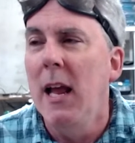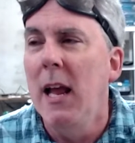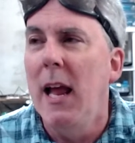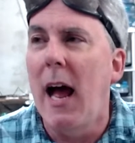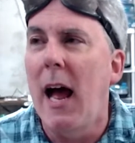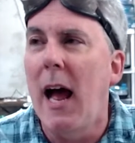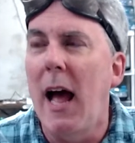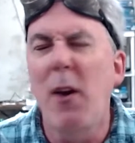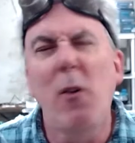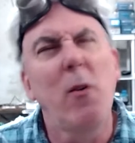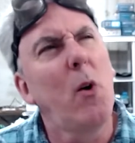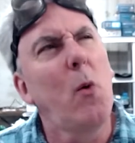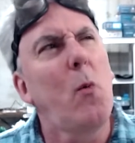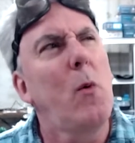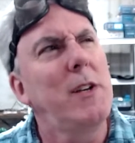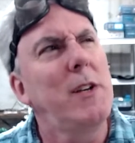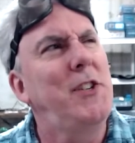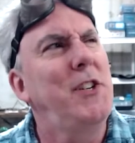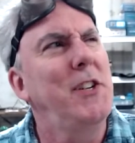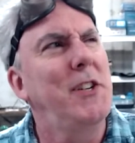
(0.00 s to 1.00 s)
I don't know
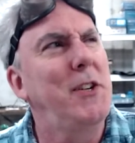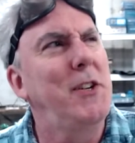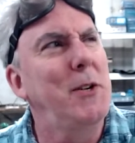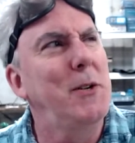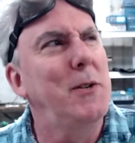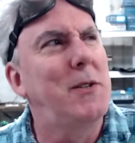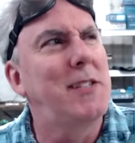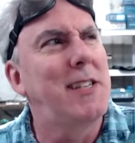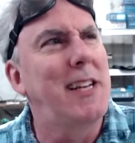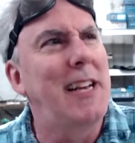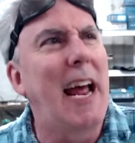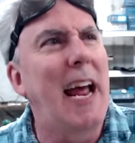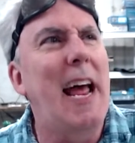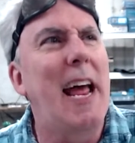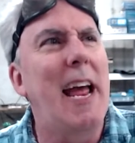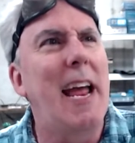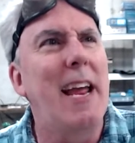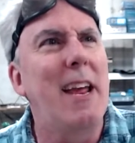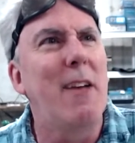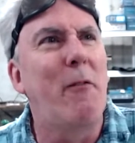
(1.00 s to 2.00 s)
what you'd use
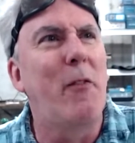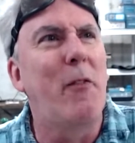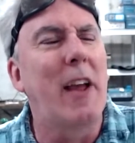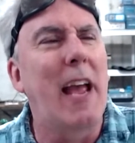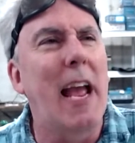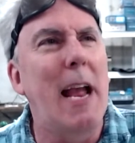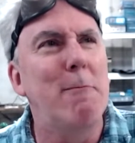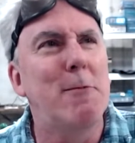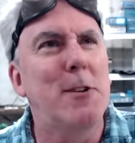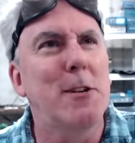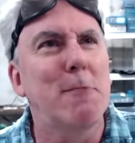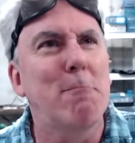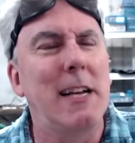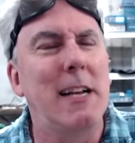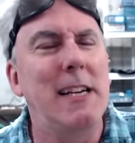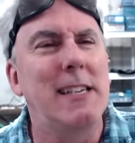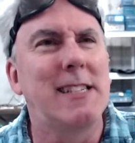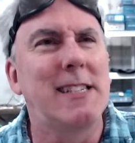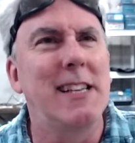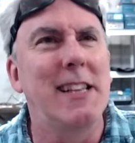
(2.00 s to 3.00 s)
today if the game took
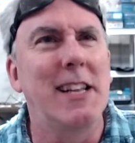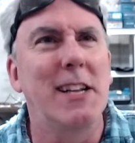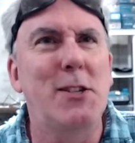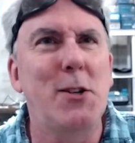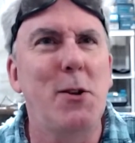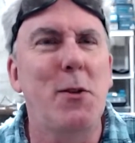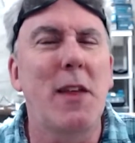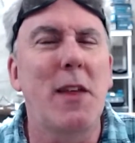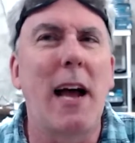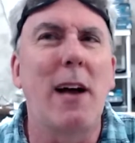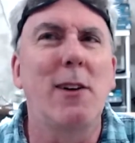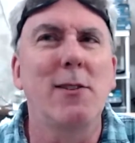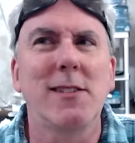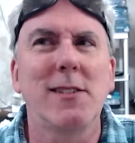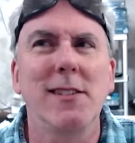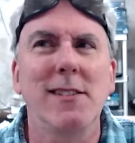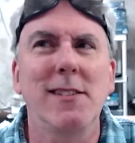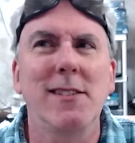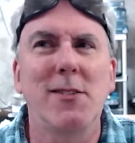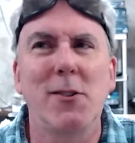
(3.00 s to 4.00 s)
place in the
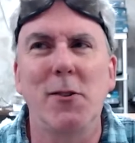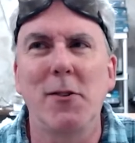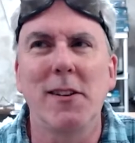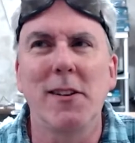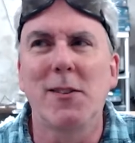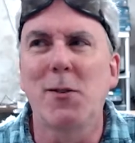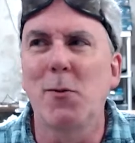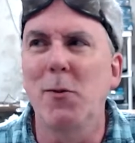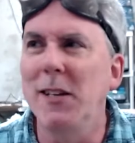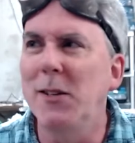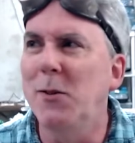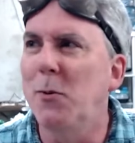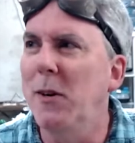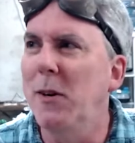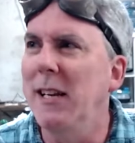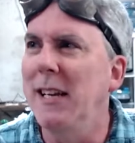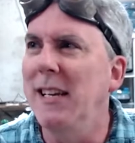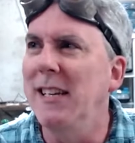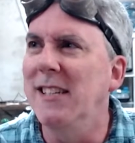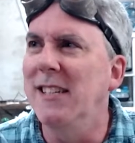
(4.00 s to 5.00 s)
2000s or the
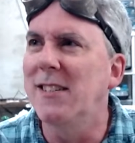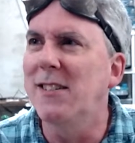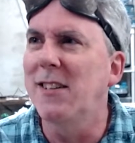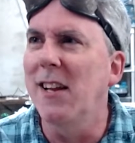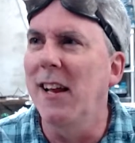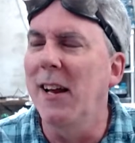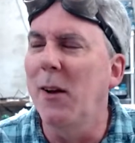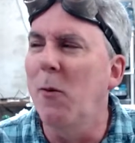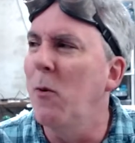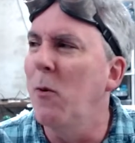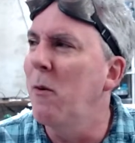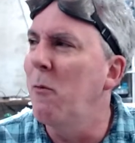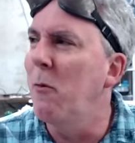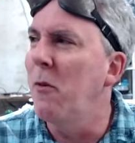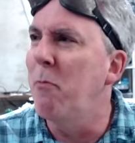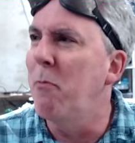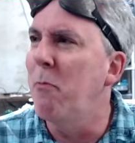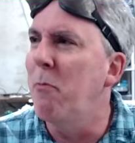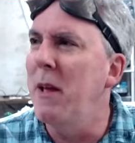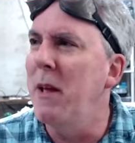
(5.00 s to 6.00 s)
2020s, like what
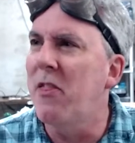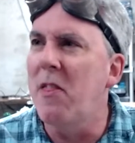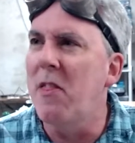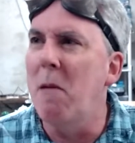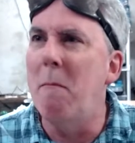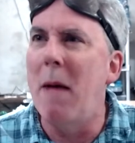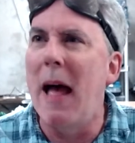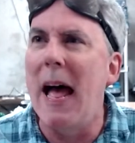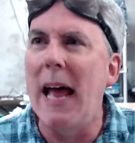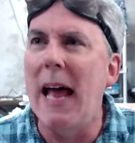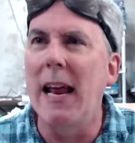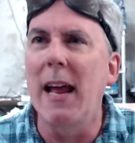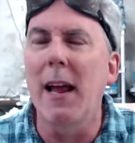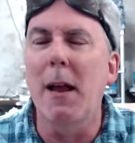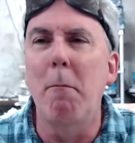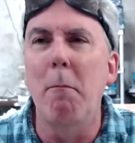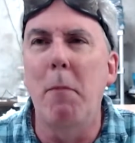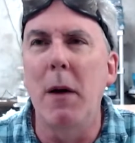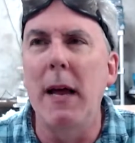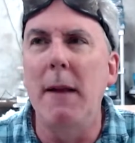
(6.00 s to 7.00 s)
would be thematic.
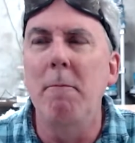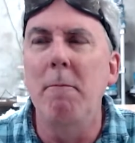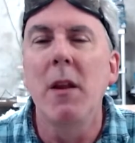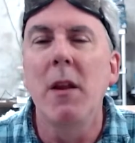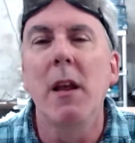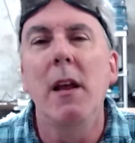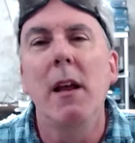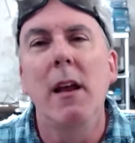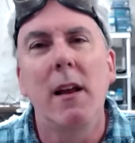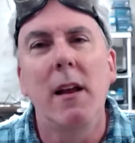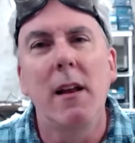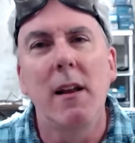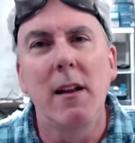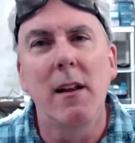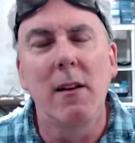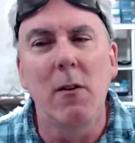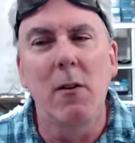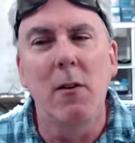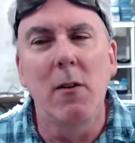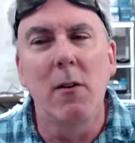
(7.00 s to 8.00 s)
But
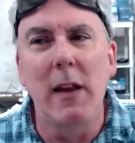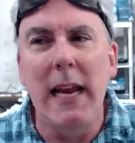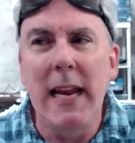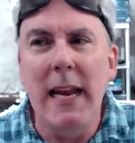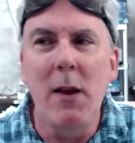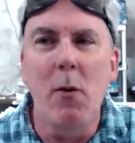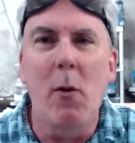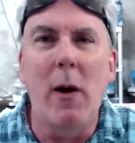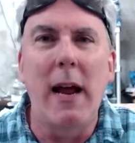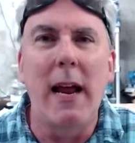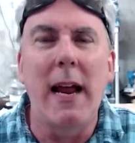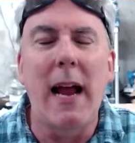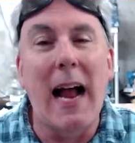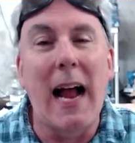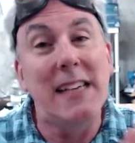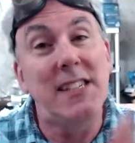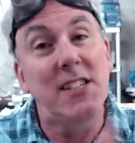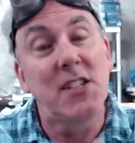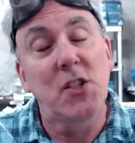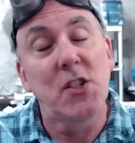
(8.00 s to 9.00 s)
anyway, I
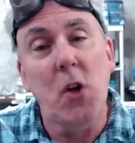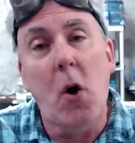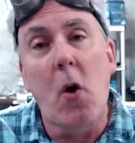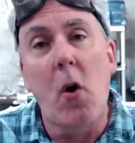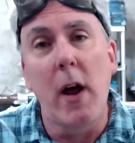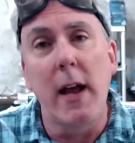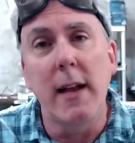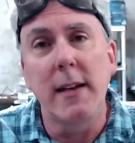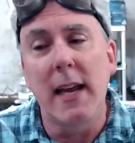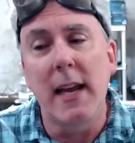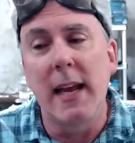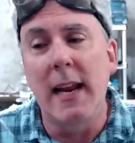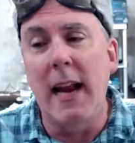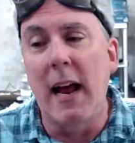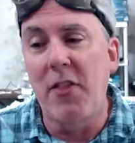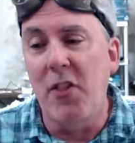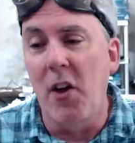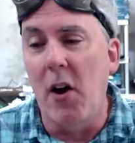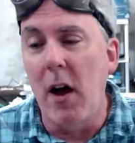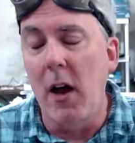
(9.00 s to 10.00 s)
saw it and I
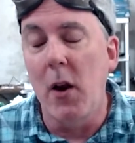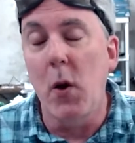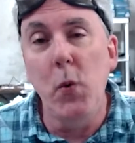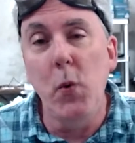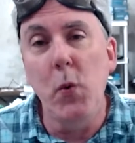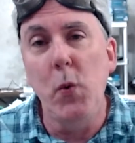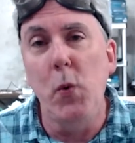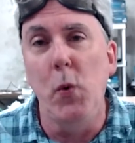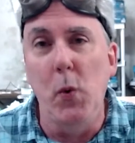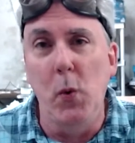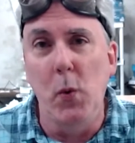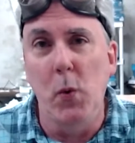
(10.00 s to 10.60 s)
thought, ooh,